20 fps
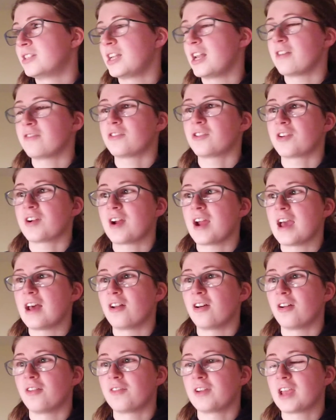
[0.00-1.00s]
lifted her head
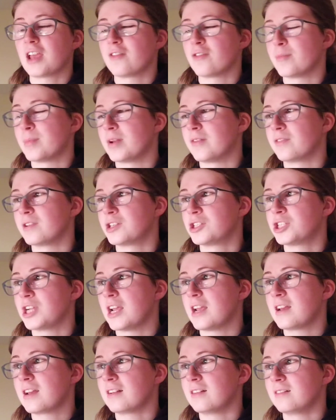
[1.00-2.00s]
out of it, gave a bit of a
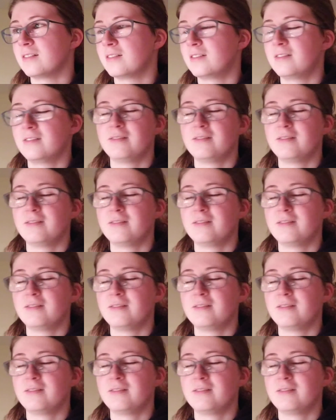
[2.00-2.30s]
shake, and